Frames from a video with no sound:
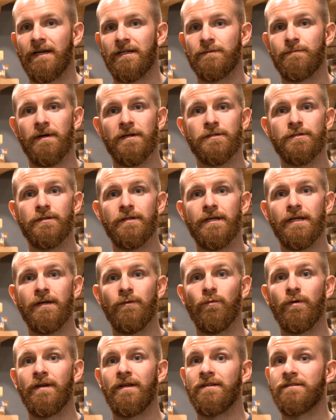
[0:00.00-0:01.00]
especially
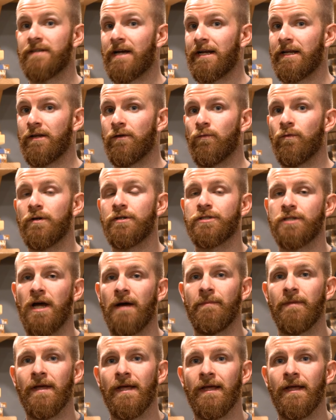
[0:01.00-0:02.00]
when designing a wood
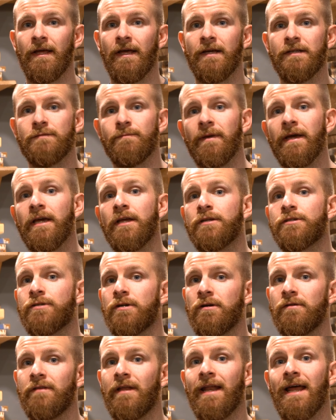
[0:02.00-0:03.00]
shop, is making
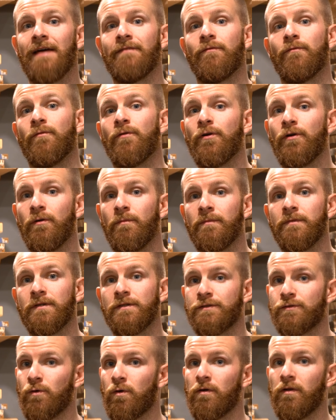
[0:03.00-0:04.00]
sure that I have room
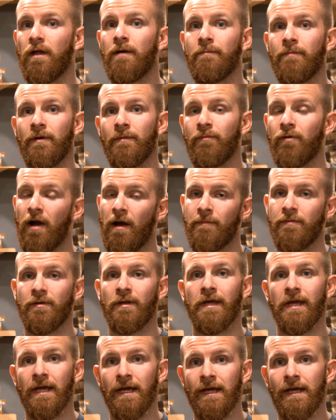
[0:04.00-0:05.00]
to store lumber
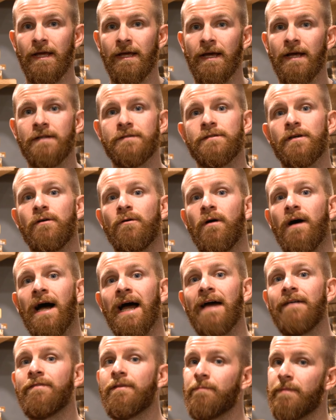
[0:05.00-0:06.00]
properly. And so
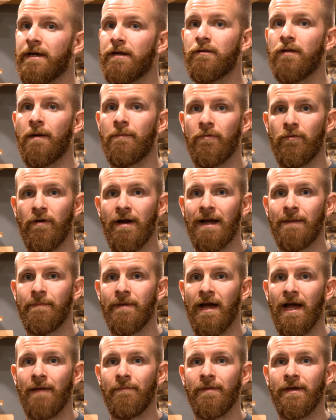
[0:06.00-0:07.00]
I have the big lumber rack
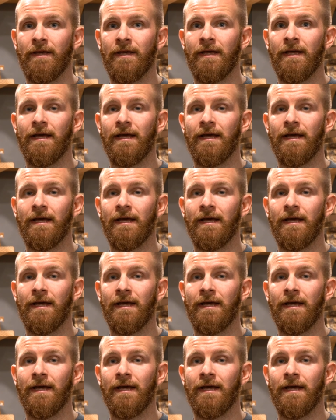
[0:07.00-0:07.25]
behind me,